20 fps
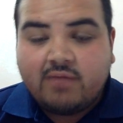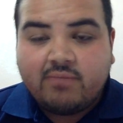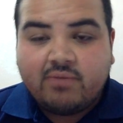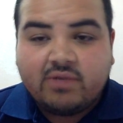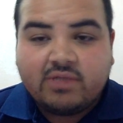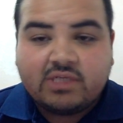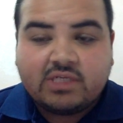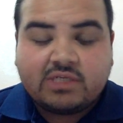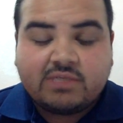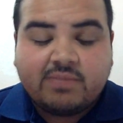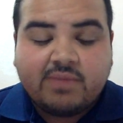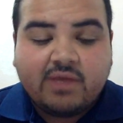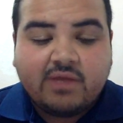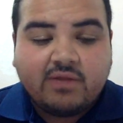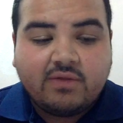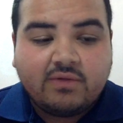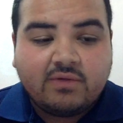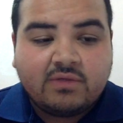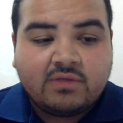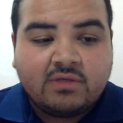precious
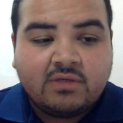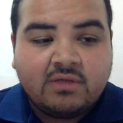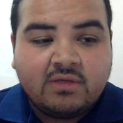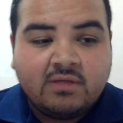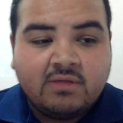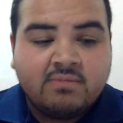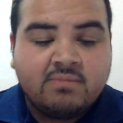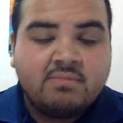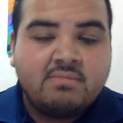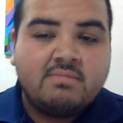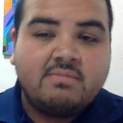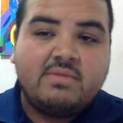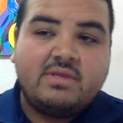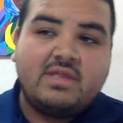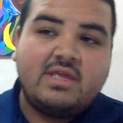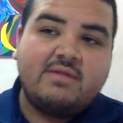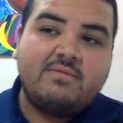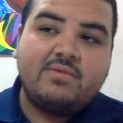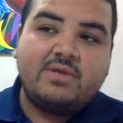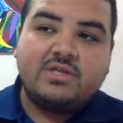metals, but
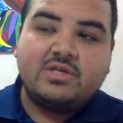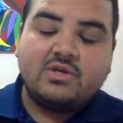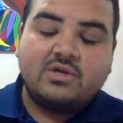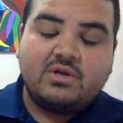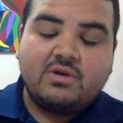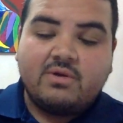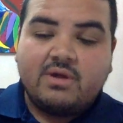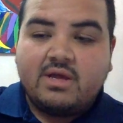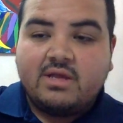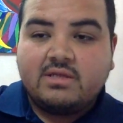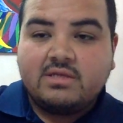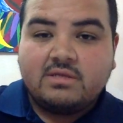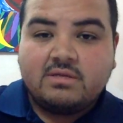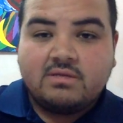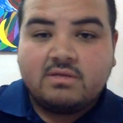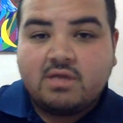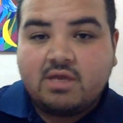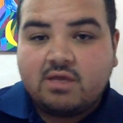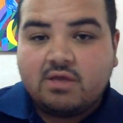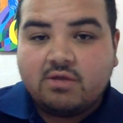then we turn around
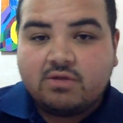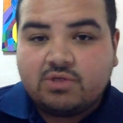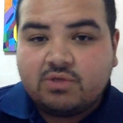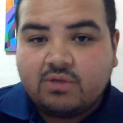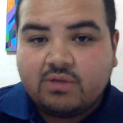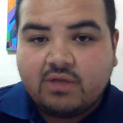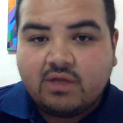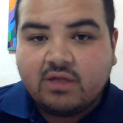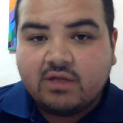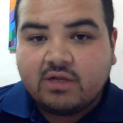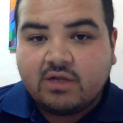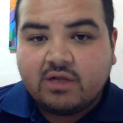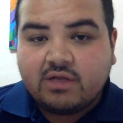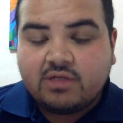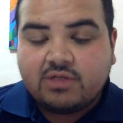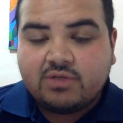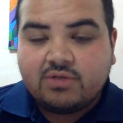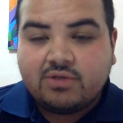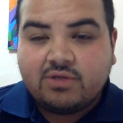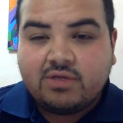and go to another
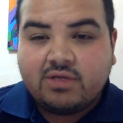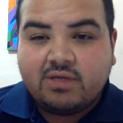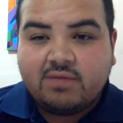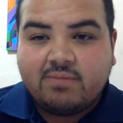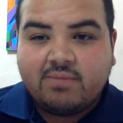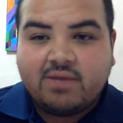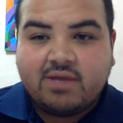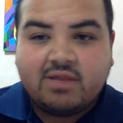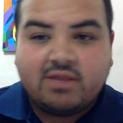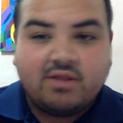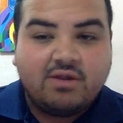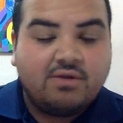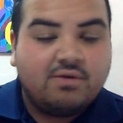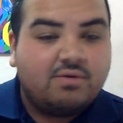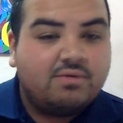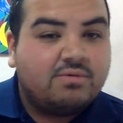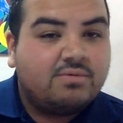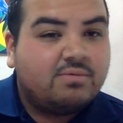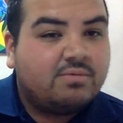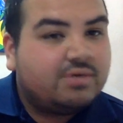country and buy their
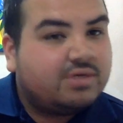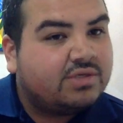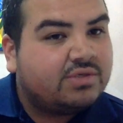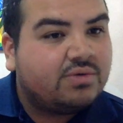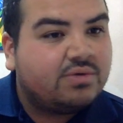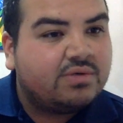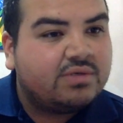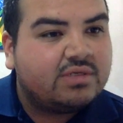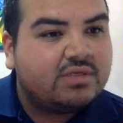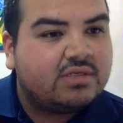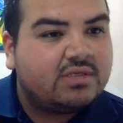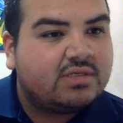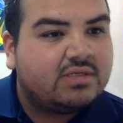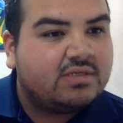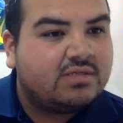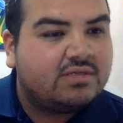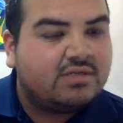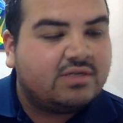own resources